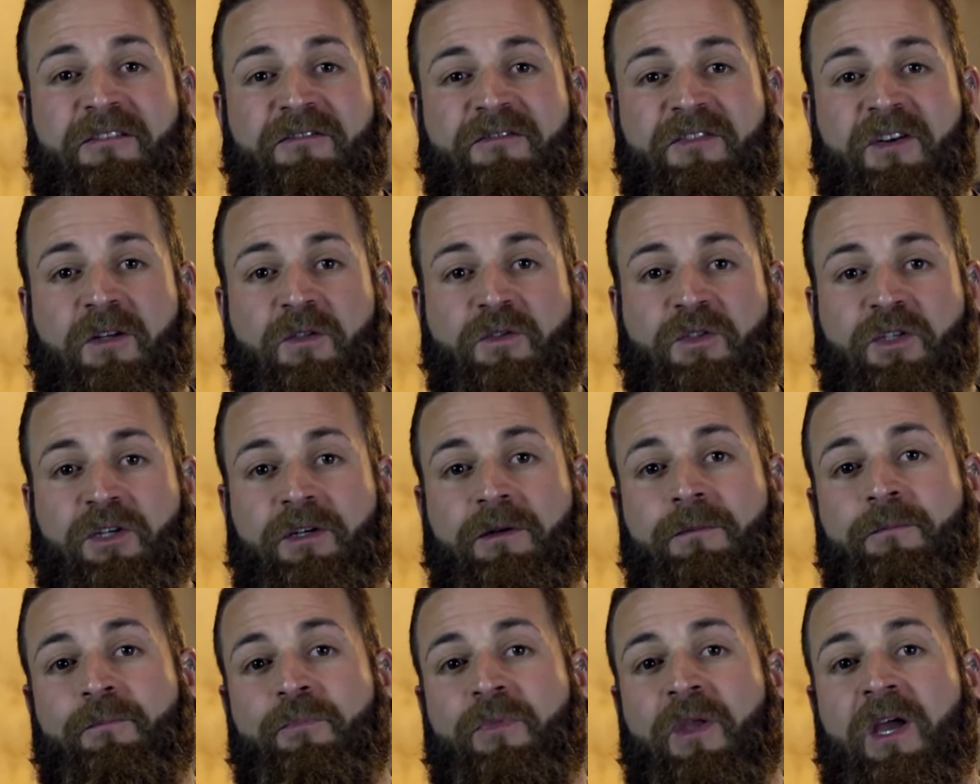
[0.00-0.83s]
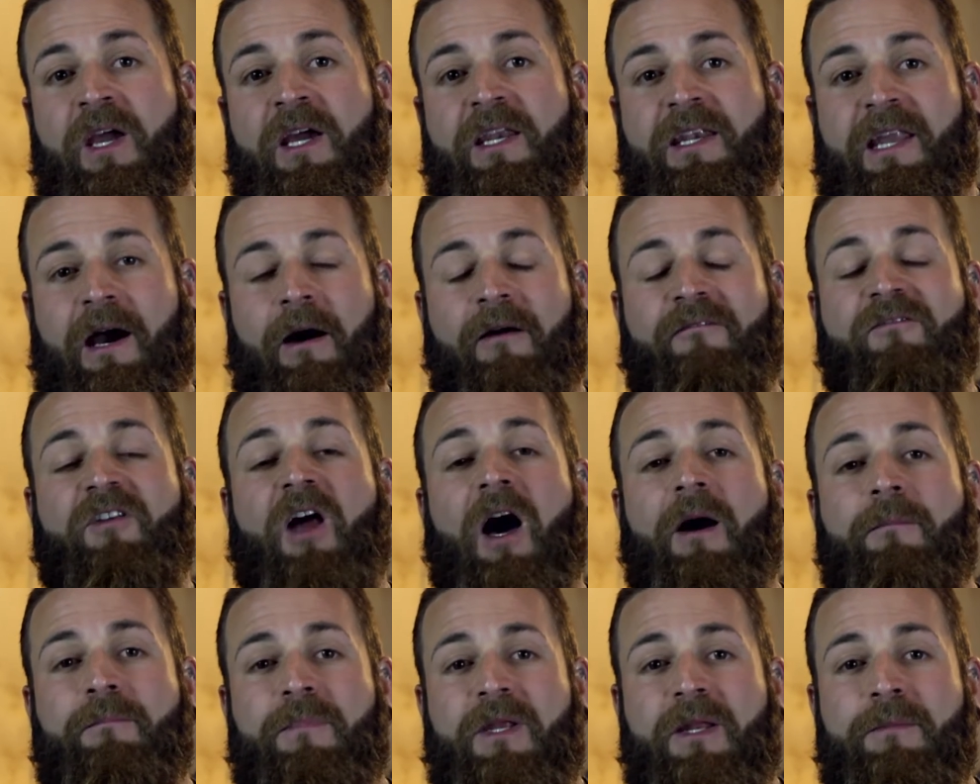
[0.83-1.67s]
of filter. Now, I've
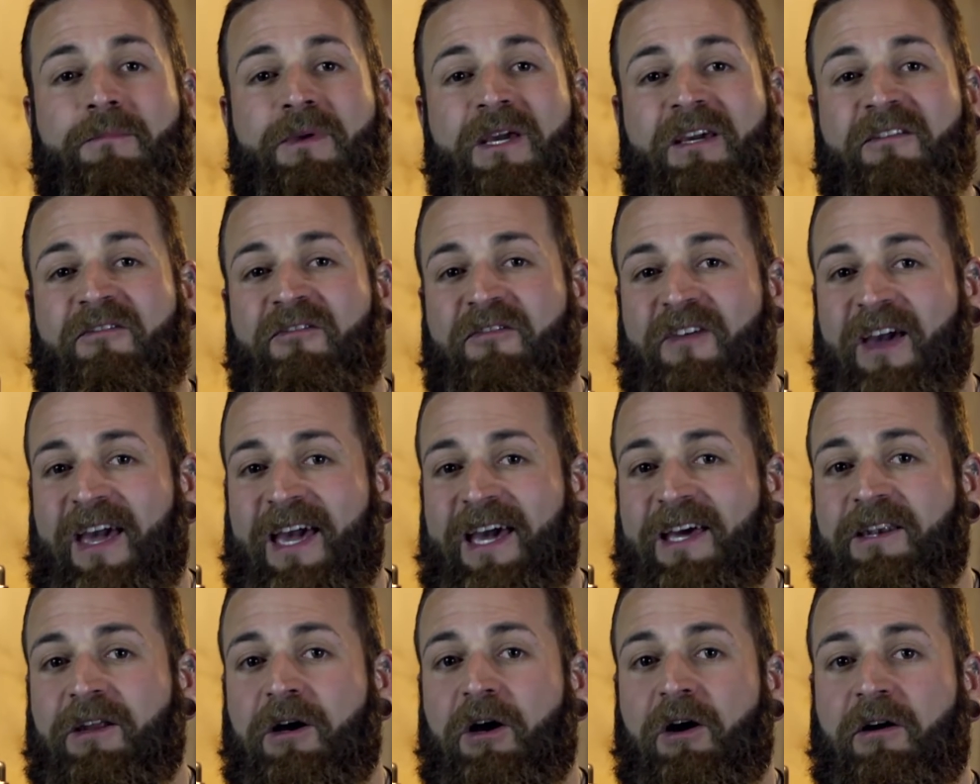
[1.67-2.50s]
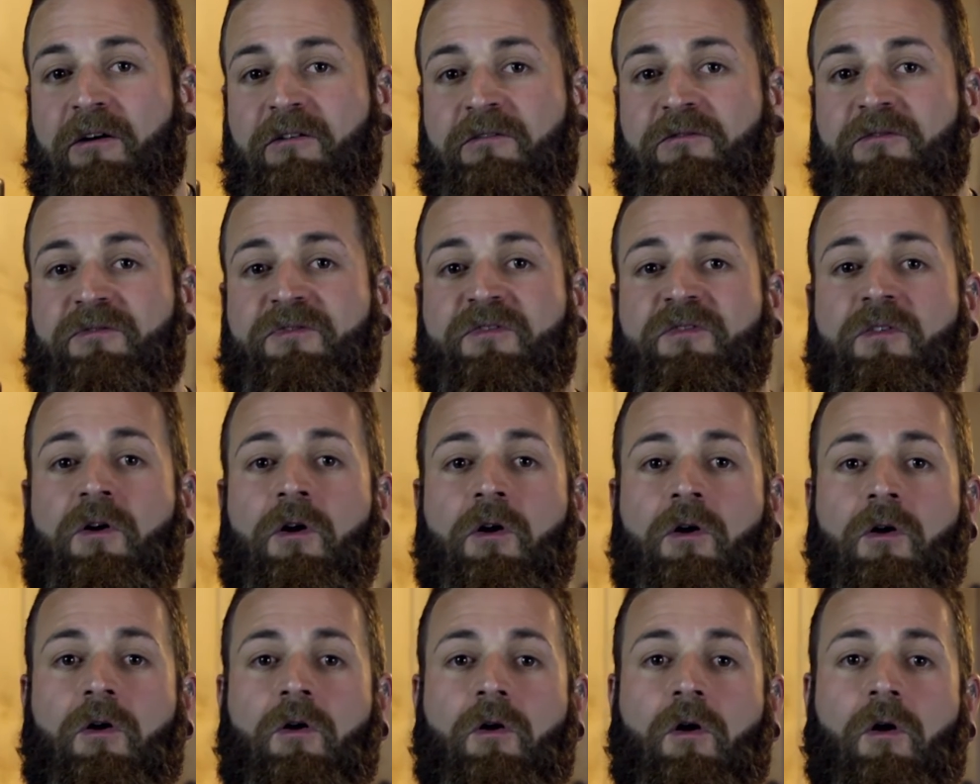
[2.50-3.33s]
not been a big fan of
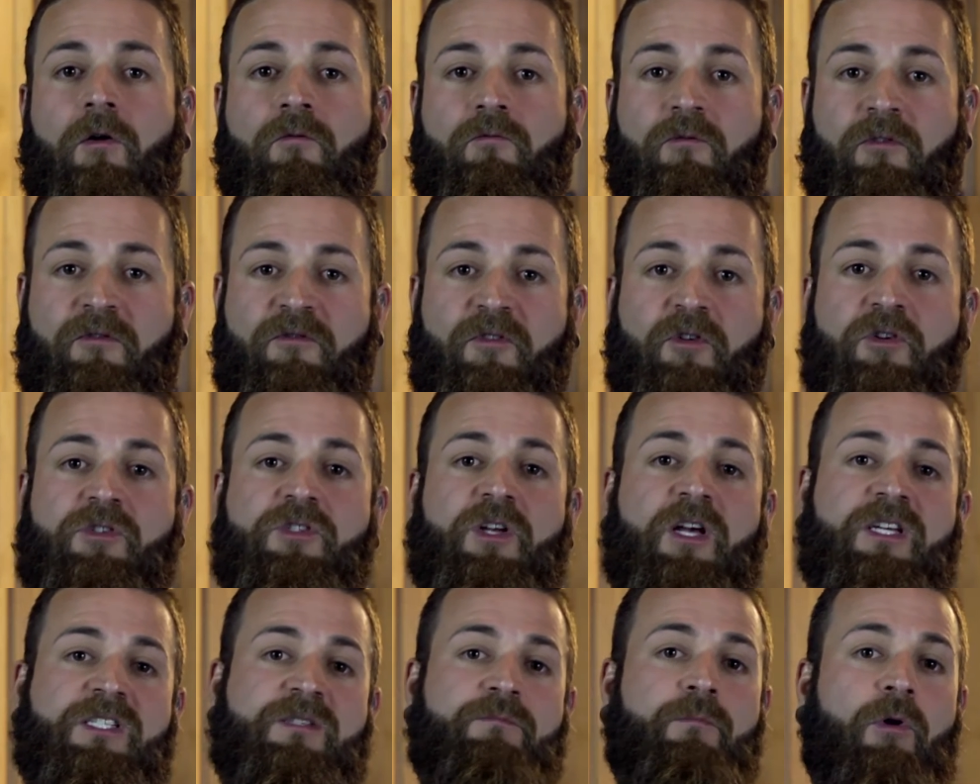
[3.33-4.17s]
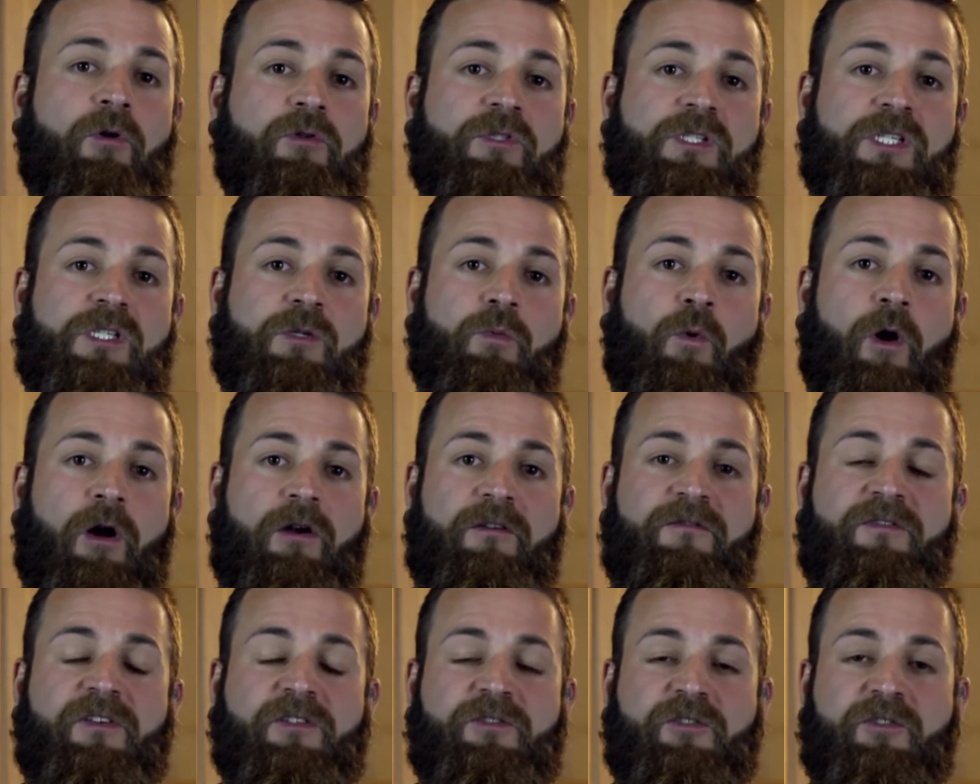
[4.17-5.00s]
reverse osmosis
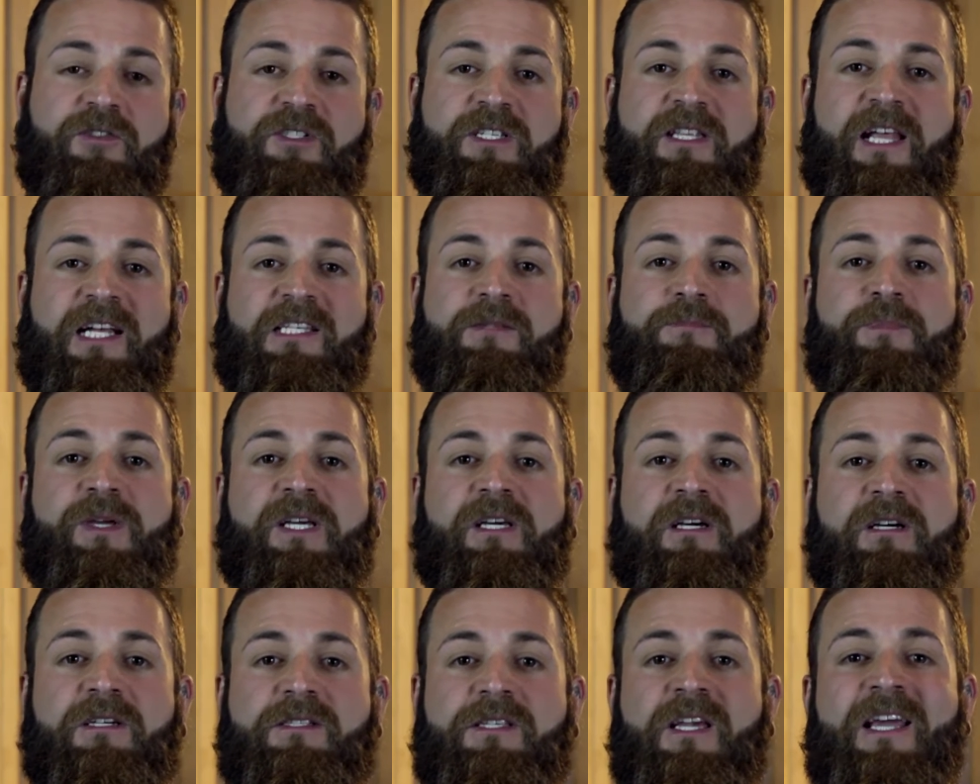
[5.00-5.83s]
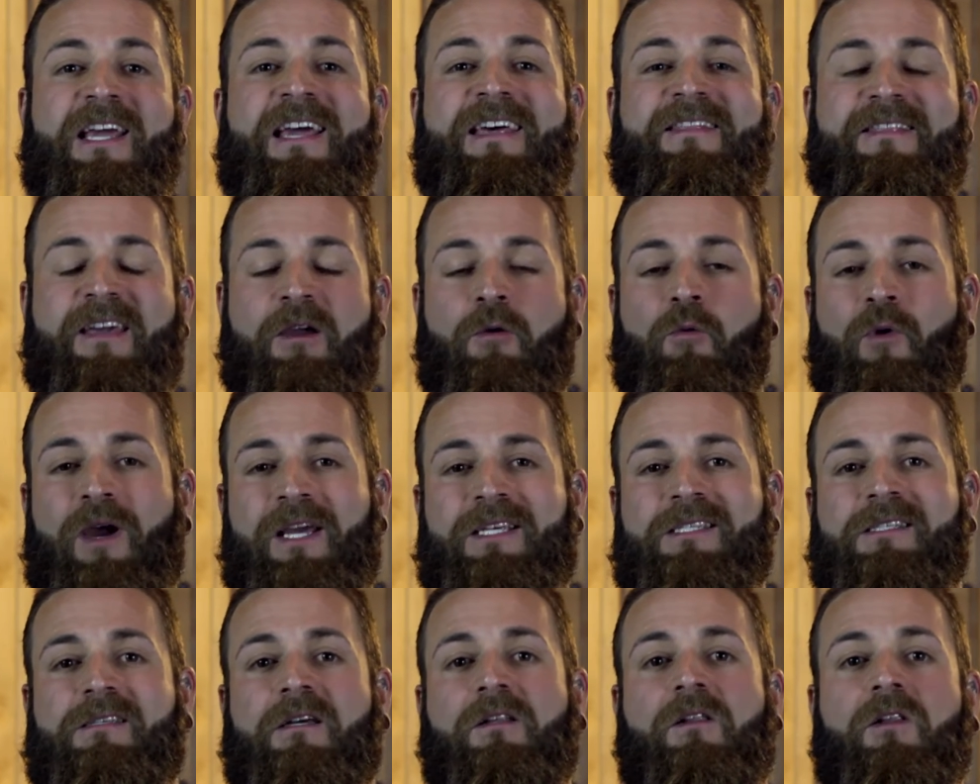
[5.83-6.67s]
water filters, and that's because they
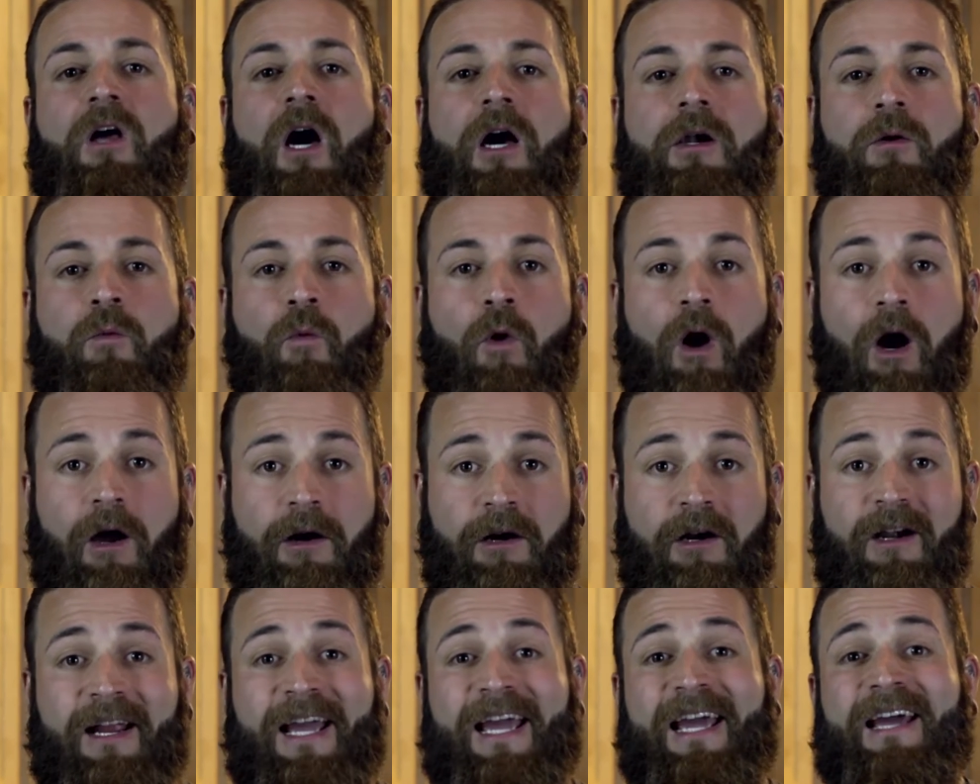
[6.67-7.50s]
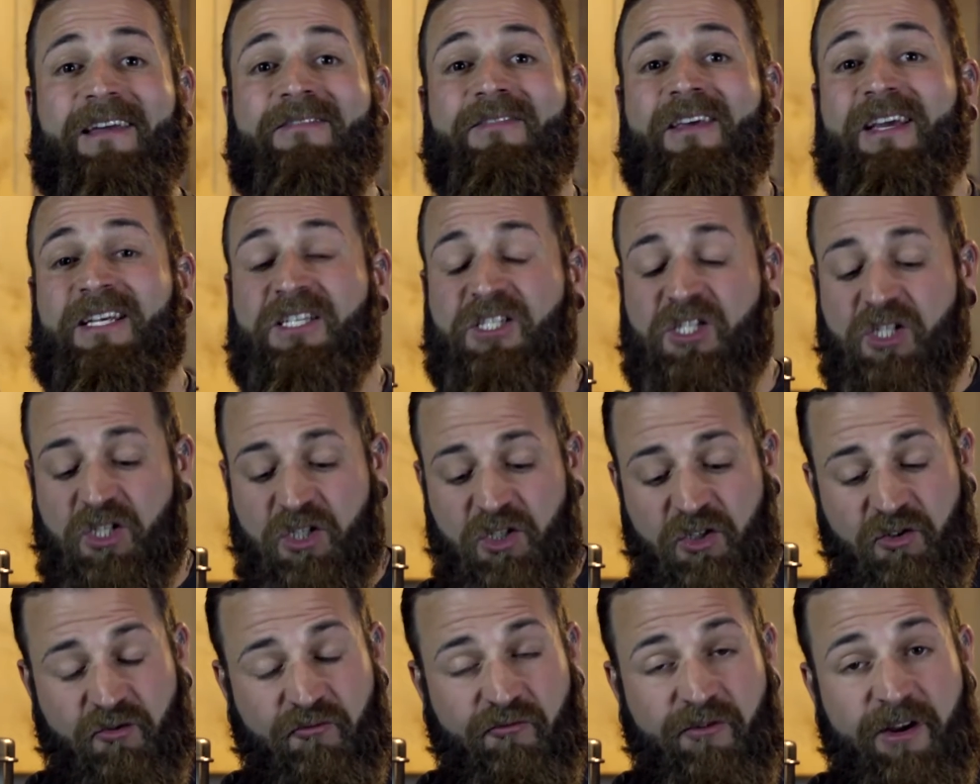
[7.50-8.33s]
waste a lot of water and they
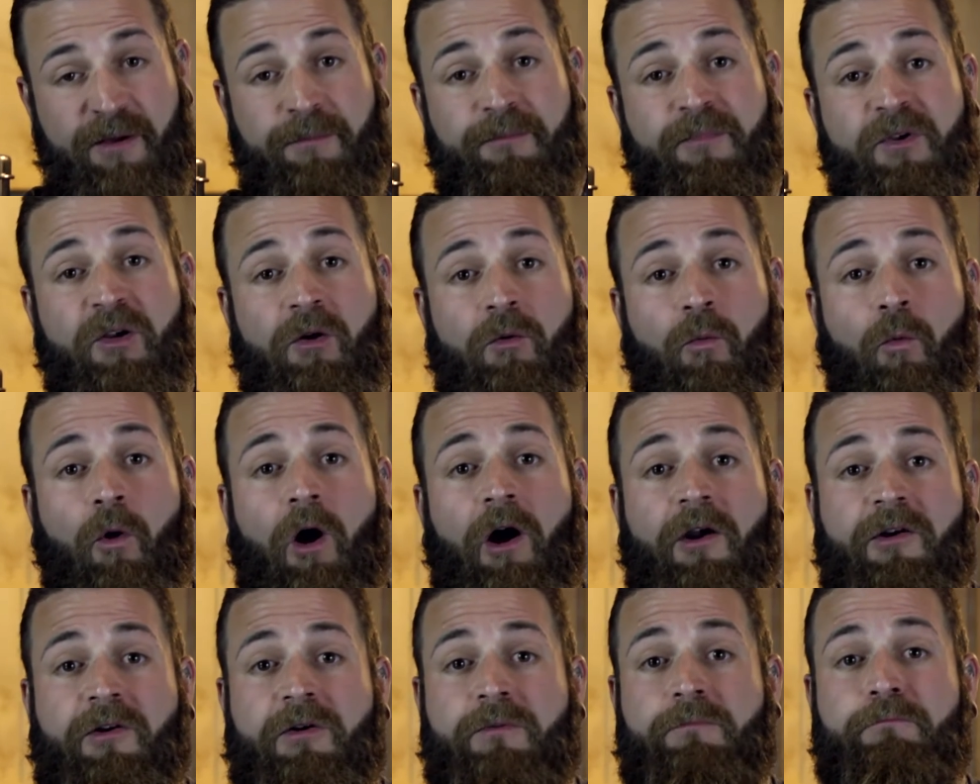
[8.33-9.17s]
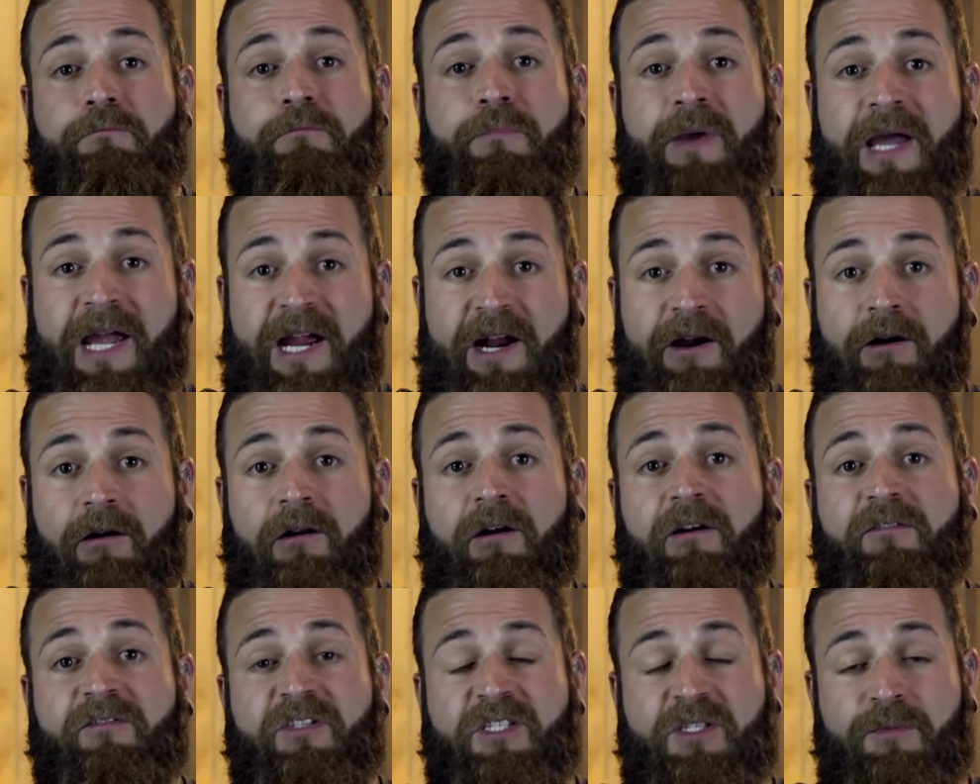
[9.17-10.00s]
strip your water bare
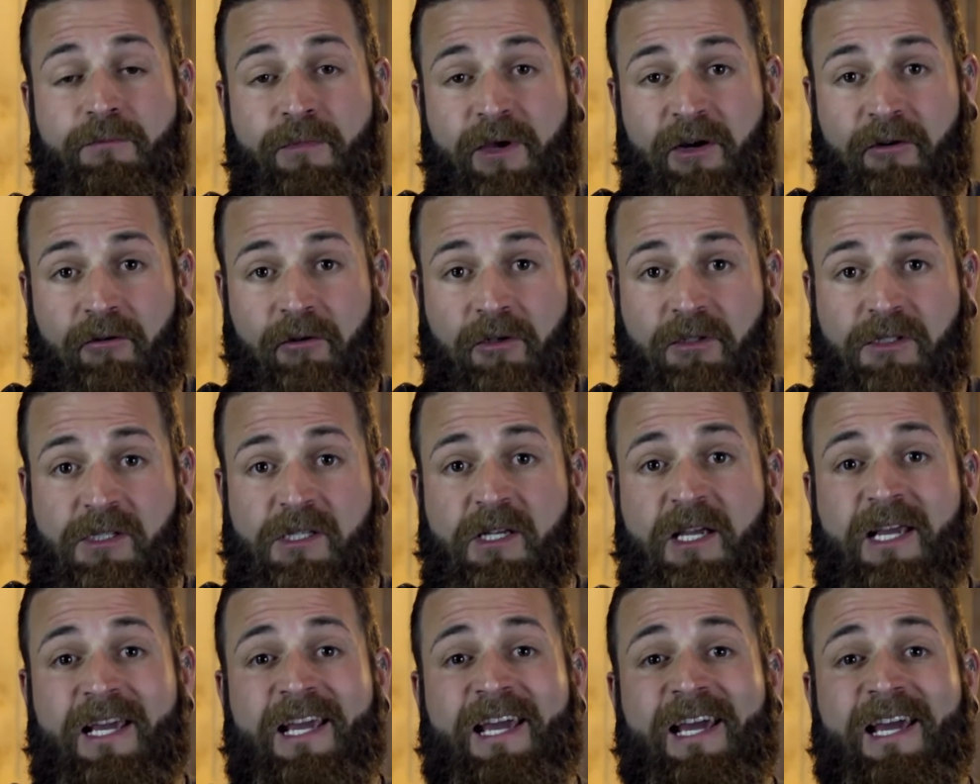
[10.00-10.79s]
of its minerals.